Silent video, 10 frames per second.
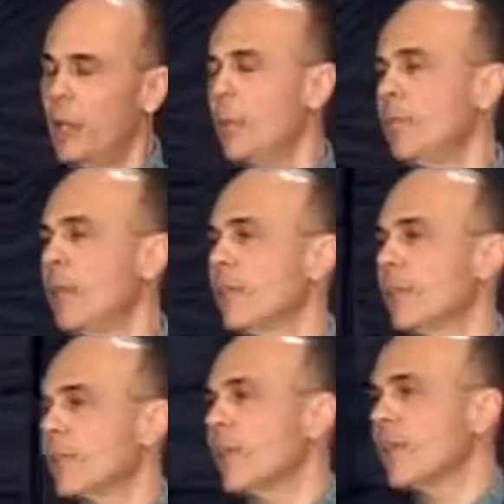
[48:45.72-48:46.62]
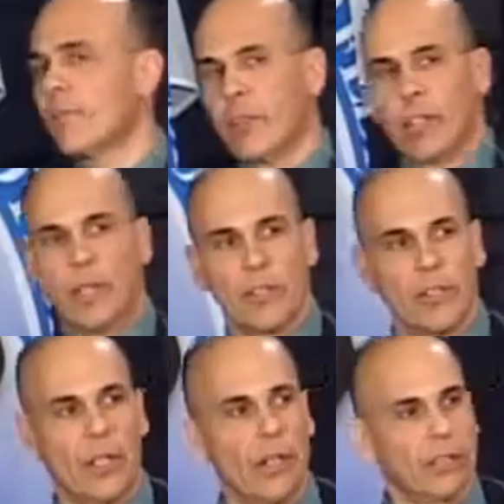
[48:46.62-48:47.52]
They wouldn't be as successful as
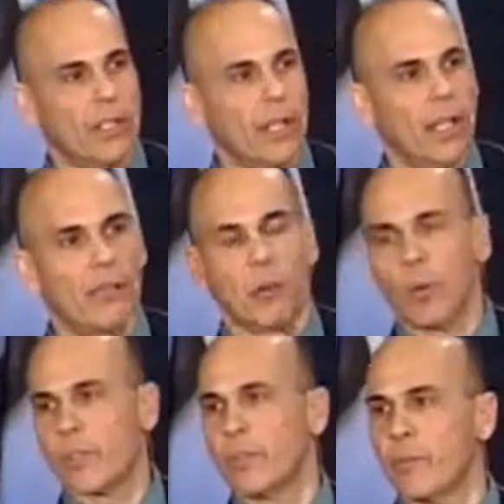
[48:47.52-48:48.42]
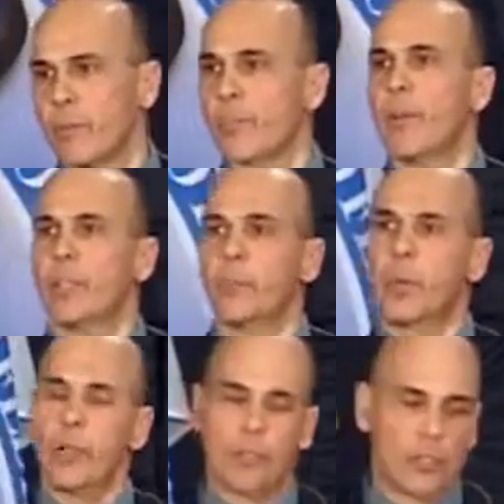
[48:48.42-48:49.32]
they are today if it wasn't for the strength of
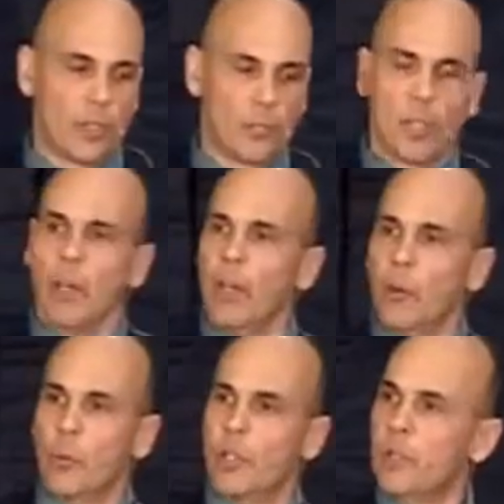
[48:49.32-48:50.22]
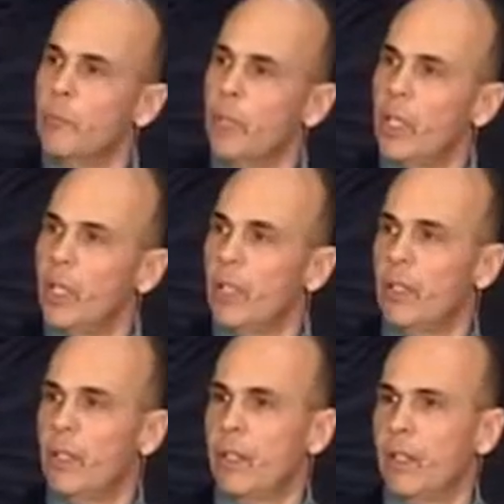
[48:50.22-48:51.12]
partnerships. It wouldn't be
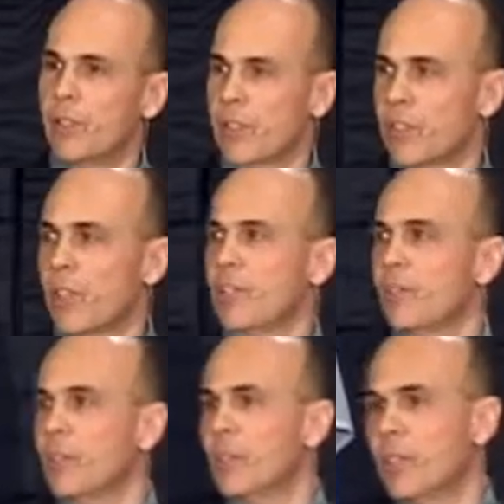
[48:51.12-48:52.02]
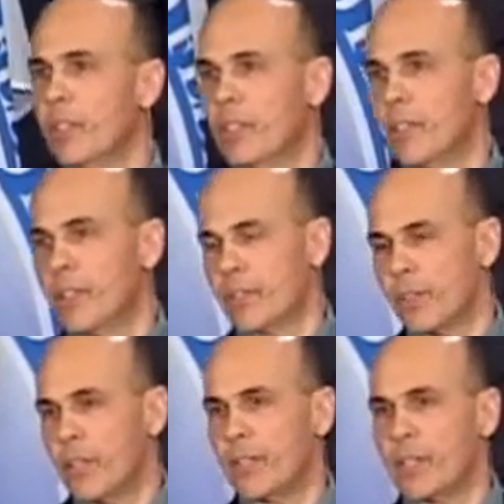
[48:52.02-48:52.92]
as successful as
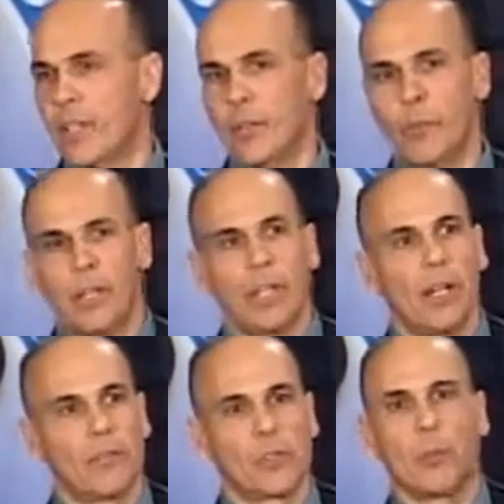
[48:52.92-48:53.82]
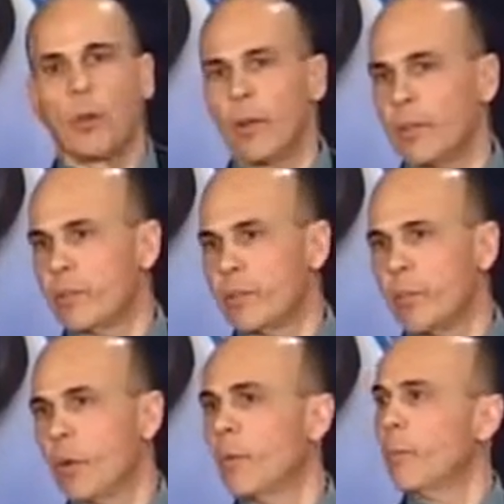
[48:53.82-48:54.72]
they are today if we didn't have support
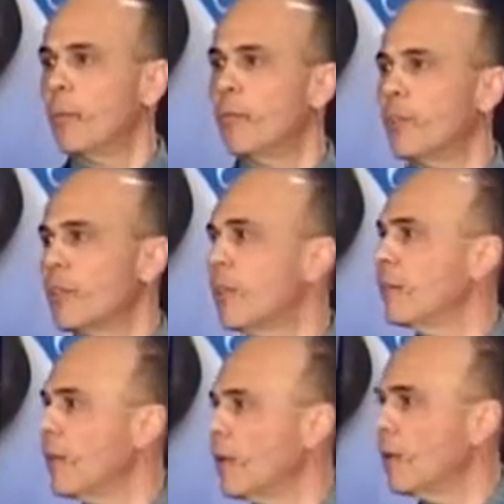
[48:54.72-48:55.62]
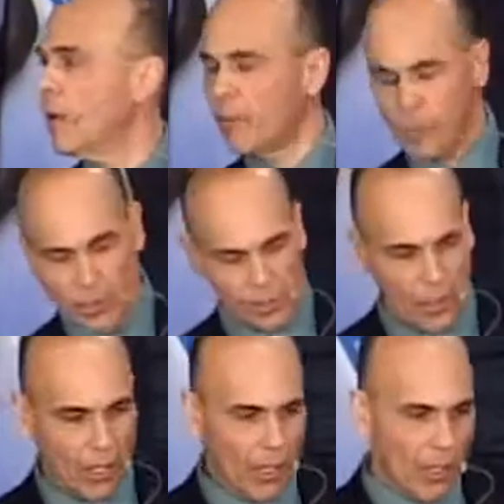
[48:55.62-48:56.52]
from both the provincial and federal
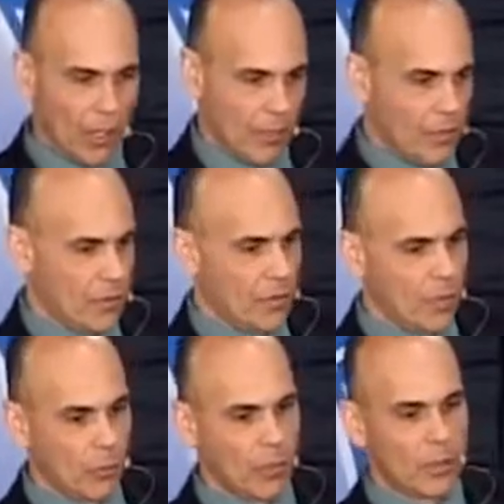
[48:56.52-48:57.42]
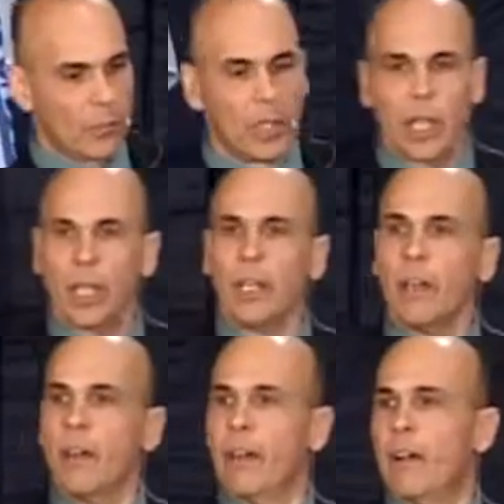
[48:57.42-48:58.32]
governments, and it certainly wouldn't be
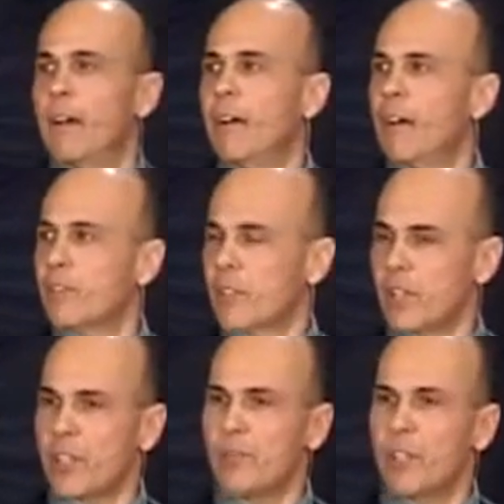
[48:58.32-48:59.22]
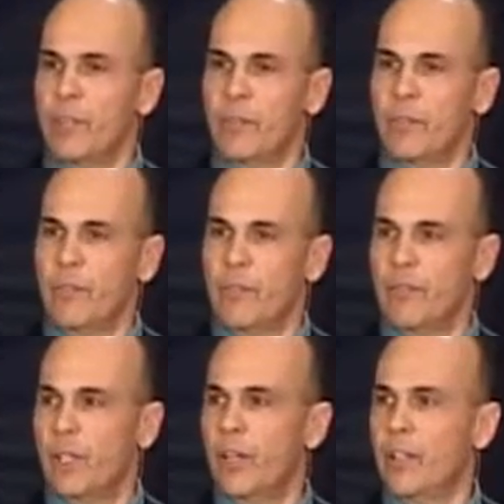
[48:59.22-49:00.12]
as successful
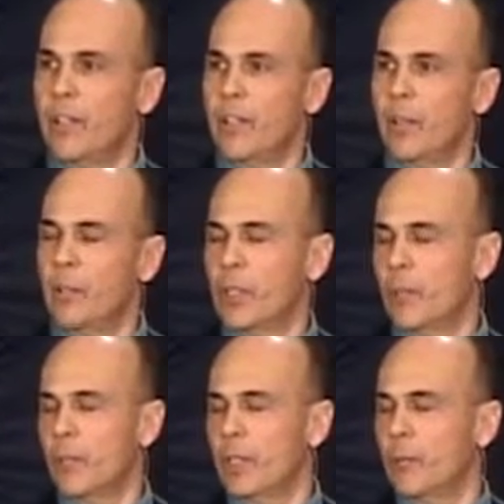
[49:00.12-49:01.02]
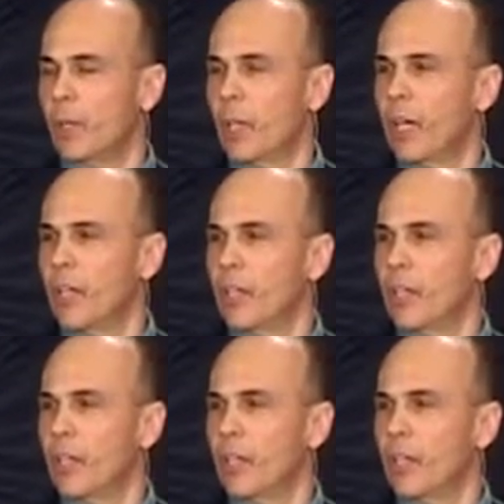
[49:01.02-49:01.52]
as they are today because we rely